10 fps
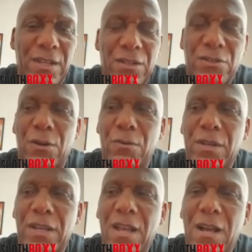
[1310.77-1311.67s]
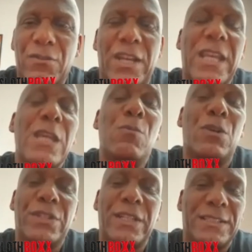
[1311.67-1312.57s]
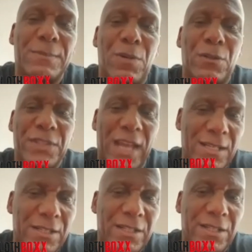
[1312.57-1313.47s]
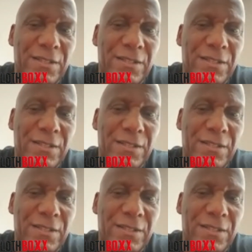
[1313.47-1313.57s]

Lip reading: So I'll say he was the most talented.